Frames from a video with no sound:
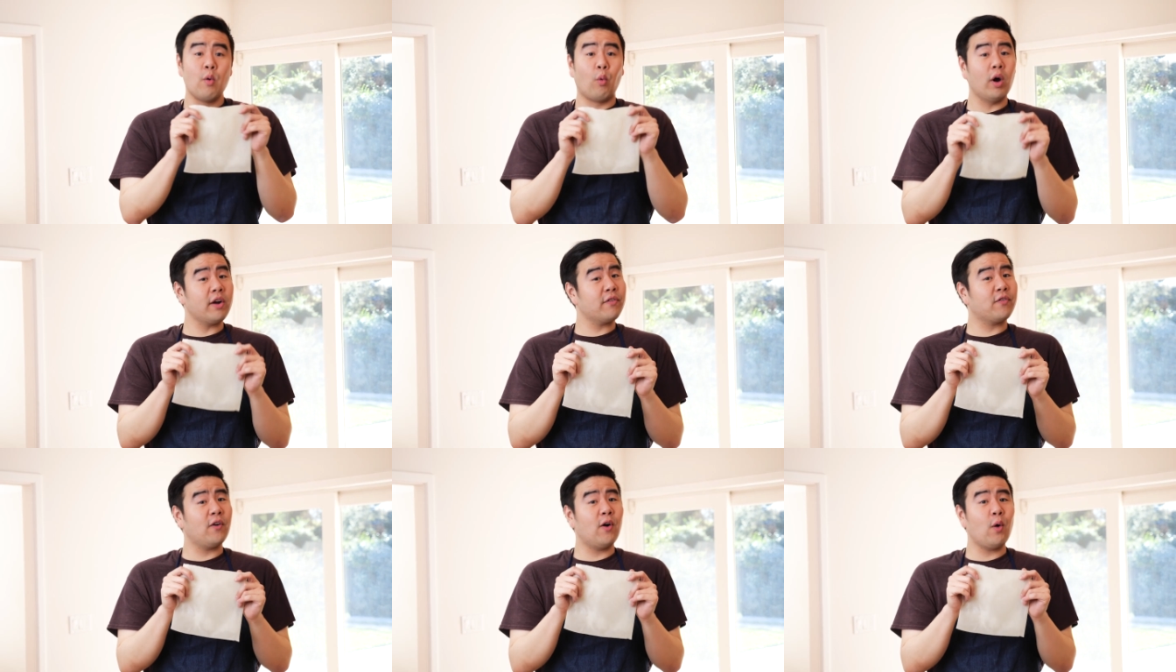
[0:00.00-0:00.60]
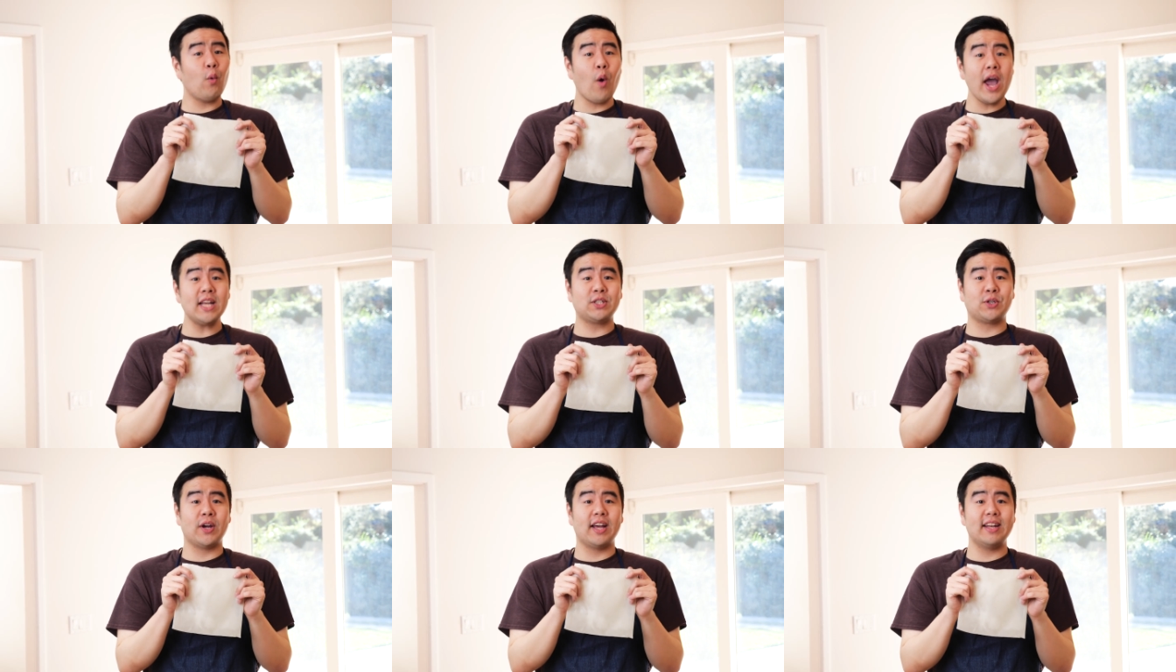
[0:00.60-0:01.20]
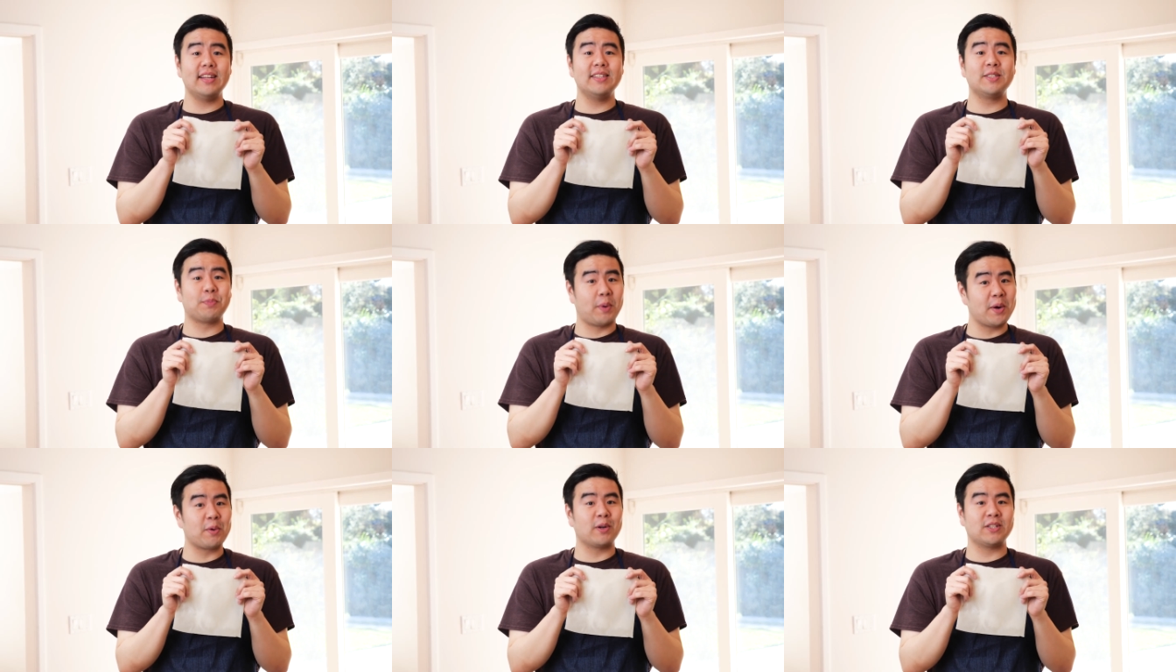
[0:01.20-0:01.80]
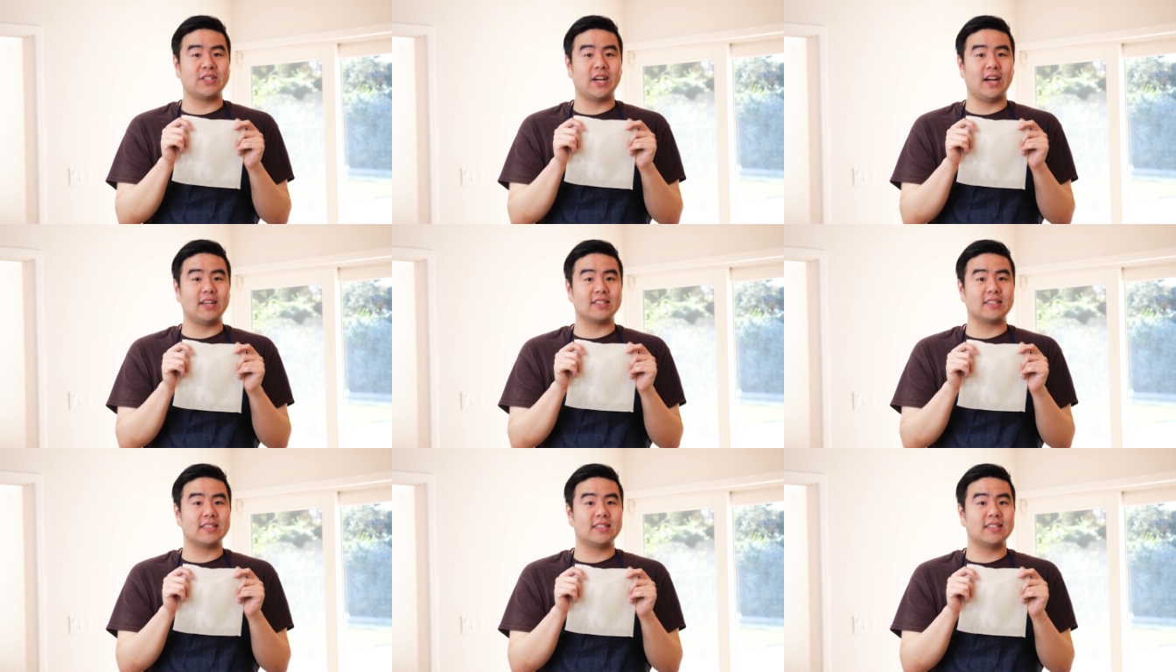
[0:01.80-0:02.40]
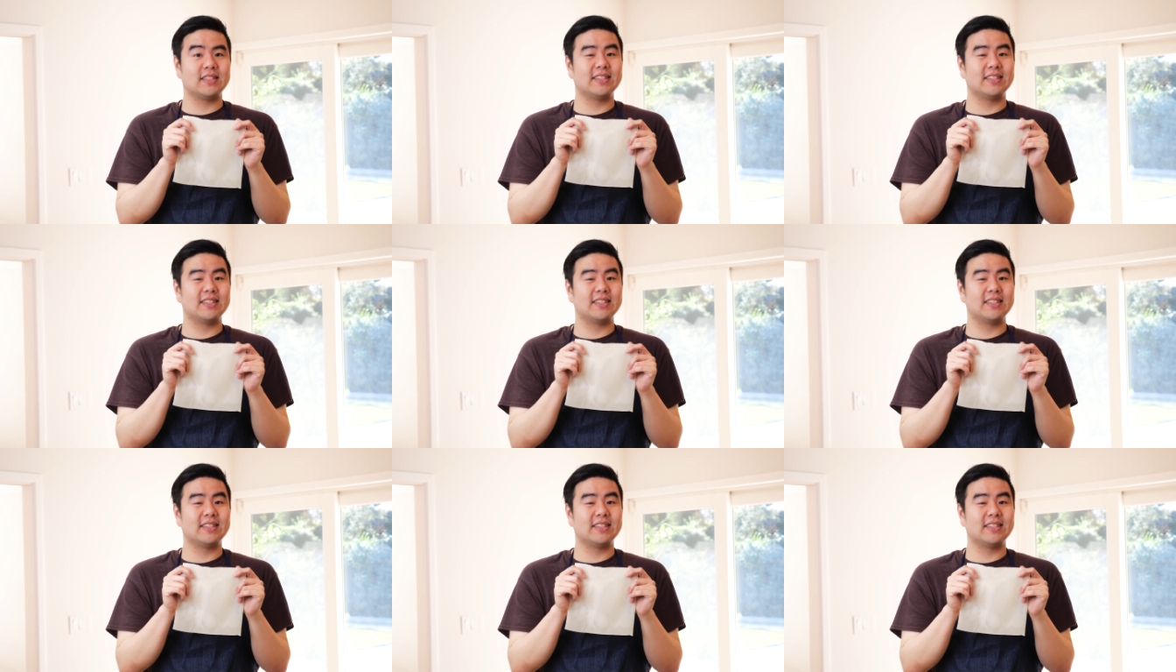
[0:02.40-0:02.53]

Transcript: Wonderful Weichuan spring roll shells.